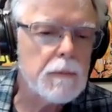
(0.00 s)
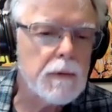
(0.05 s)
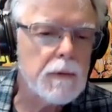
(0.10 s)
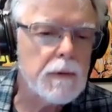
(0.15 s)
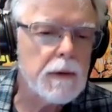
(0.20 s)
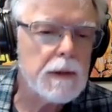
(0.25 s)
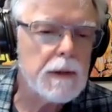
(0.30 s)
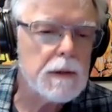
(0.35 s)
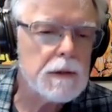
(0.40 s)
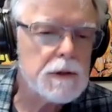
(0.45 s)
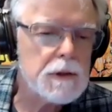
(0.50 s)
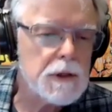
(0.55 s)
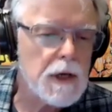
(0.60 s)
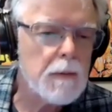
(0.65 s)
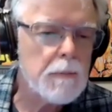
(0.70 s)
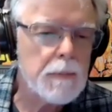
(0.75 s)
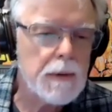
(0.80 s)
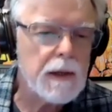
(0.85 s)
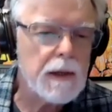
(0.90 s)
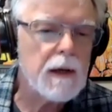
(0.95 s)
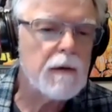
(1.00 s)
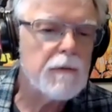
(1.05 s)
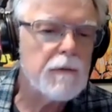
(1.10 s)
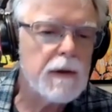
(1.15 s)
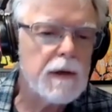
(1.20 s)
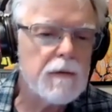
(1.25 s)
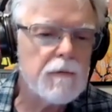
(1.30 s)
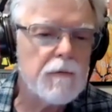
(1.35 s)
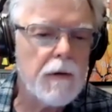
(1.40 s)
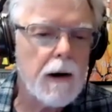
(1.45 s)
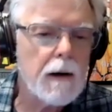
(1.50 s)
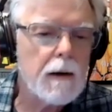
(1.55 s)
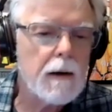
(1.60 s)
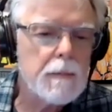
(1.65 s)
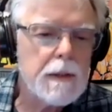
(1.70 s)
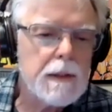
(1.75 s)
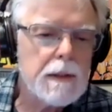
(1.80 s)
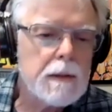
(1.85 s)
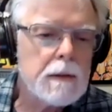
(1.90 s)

the shaping of the environment?